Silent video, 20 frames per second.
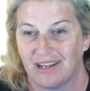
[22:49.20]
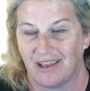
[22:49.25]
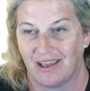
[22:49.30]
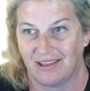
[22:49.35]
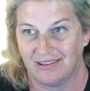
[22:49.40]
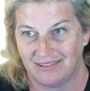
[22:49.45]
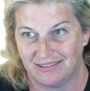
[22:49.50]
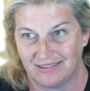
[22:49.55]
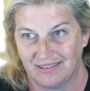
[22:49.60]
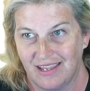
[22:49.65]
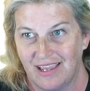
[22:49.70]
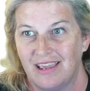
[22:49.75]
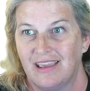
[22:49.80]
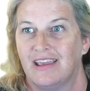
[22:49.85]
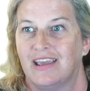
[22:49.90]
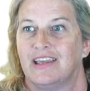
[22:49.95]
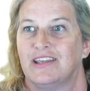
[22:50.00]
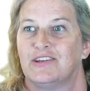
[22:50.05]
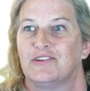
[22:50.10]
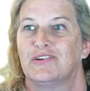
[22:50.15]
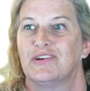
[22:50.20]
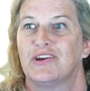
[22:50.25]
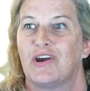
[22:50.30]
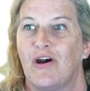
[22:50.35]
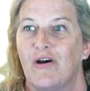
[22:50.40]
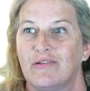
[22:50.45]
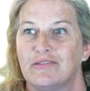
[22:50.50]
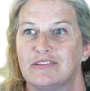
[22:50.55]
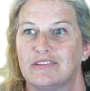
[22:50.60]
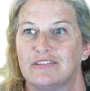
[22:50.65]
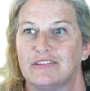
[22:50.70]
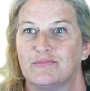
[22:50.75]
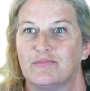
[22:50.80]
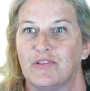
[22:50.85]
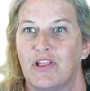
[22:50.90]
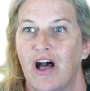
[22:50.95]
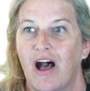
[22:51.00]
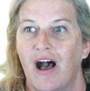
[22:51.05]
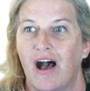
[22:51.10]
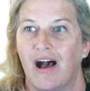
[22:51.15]
us, you can go to the
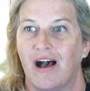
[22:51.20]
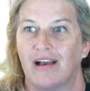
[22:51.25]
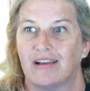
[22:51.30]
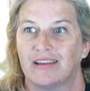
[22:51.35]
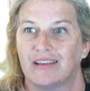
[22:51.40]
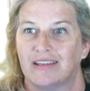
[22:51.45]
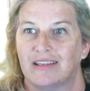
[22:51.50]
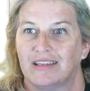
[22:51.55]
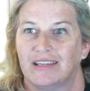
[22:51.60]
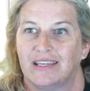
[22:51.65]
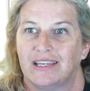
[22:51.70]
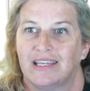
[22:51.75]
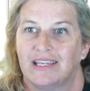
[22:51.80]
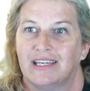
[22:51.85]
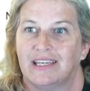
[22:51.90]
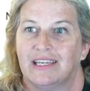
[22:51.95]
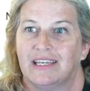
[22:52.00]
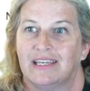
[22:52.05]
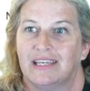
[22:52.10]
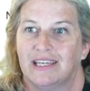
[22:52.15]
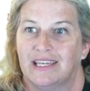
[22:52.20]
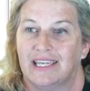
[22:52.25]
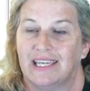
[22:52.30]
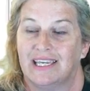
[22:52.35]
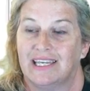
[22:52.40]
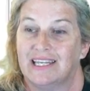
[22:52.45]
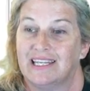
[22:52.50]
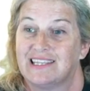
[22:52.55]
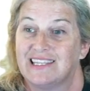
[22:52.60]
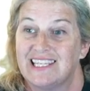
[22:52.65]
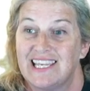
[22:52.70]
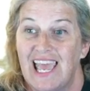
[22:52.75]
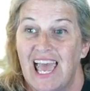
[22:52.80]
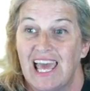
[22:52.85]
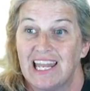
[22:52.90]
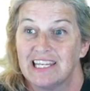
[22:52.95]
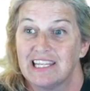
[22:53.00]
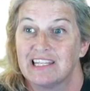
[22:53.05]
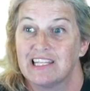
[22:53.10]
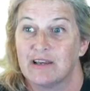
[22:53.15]
blog and at the
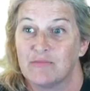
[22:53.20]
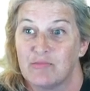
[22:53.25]
end of the